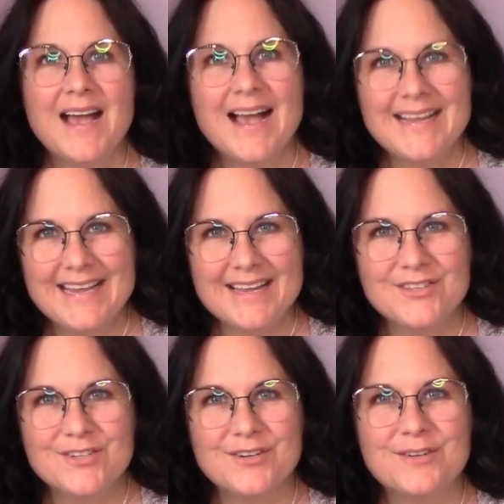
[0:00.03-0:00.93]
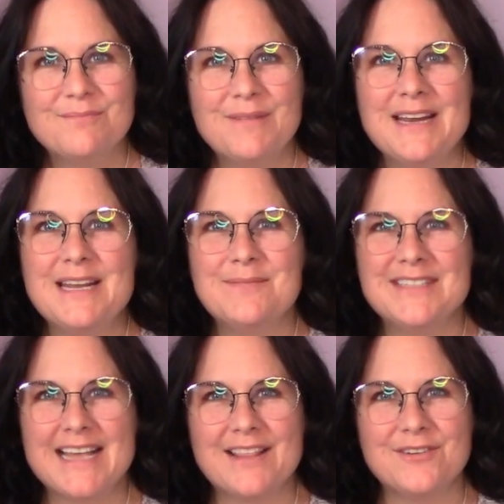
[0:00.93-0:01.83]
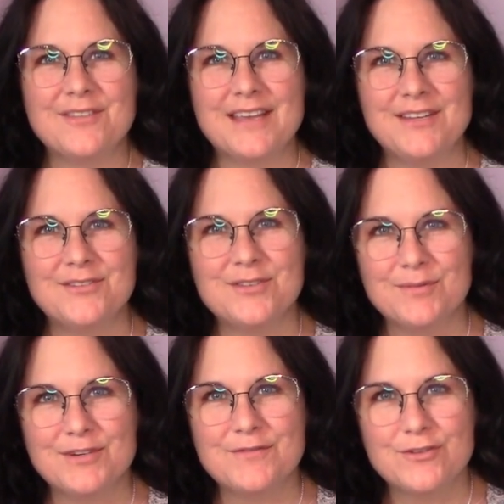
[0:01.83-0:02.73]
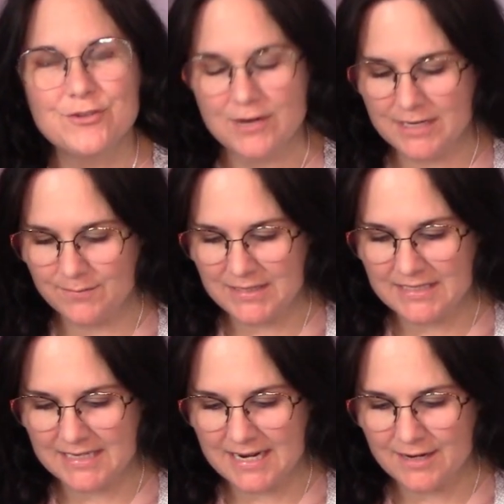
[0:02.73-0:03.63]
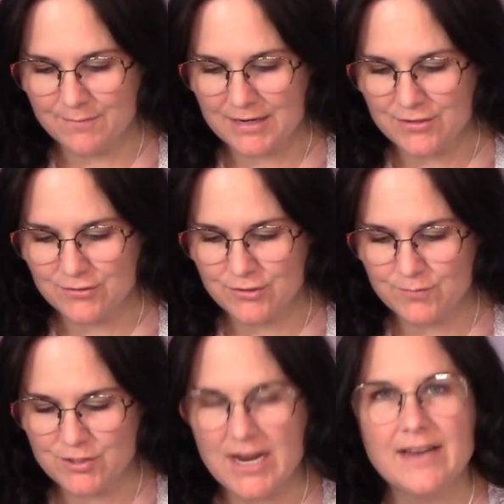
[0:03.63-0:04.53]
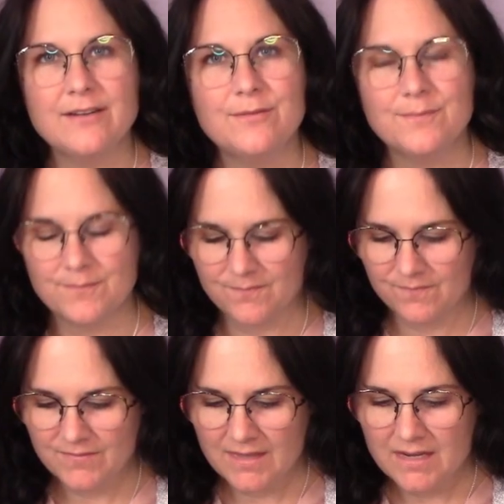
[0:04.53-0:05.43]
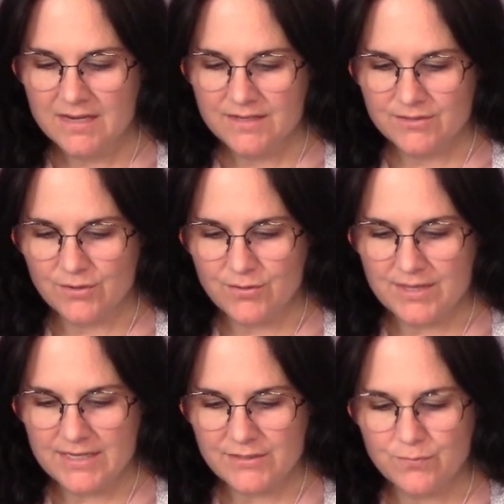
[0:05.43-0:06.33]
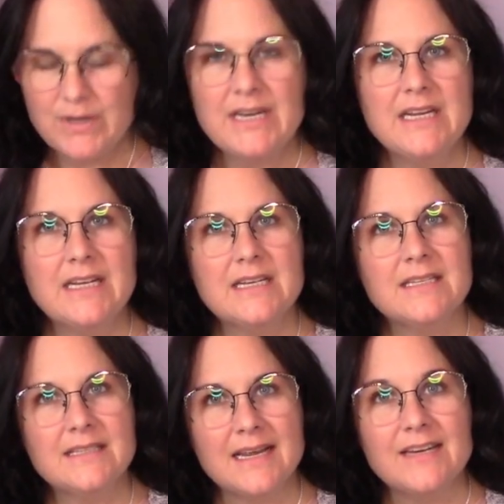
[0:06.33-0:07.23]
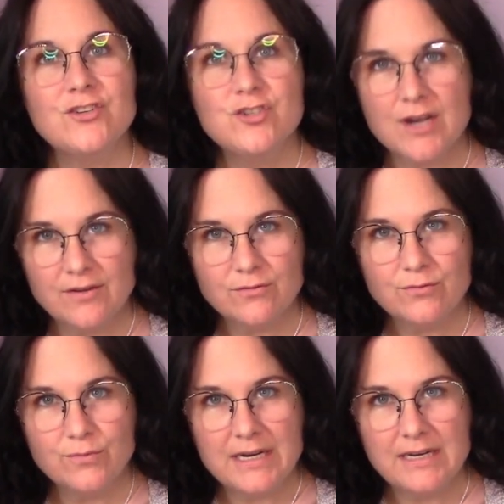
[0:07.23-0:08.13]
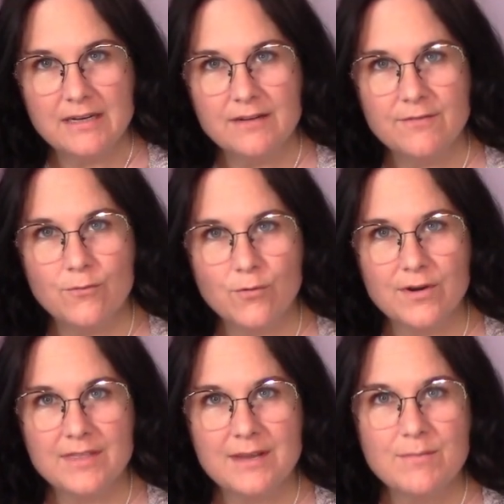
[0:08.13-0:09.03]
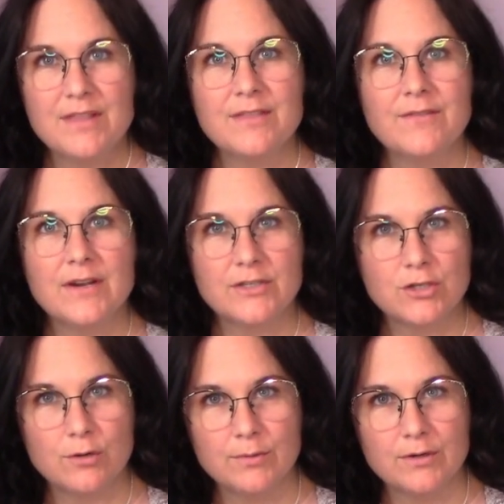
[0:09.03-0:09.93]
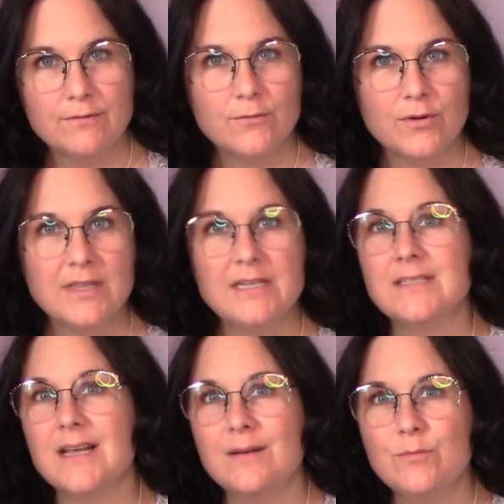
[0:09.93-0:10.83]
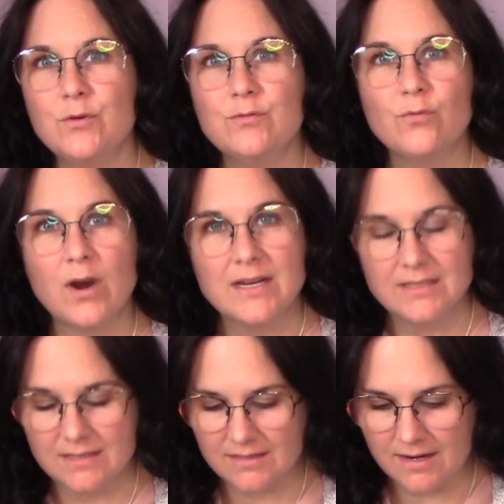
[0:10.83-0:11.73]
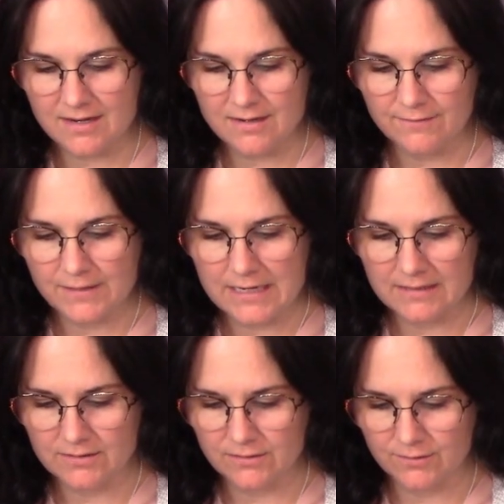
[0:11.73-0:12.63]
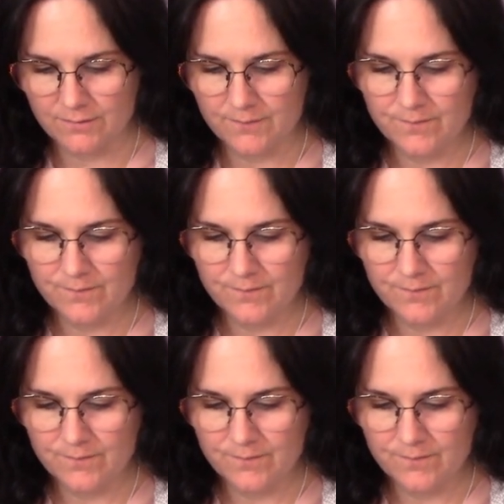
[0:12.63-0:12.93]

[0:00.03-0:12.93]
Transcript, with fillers: Hi Cancer, my name is Heather. Thank you so much for joining me today on my YouTube channel. So this reading is a general reading for the month of October for the Sun, Moon, Rising sign of Cancer.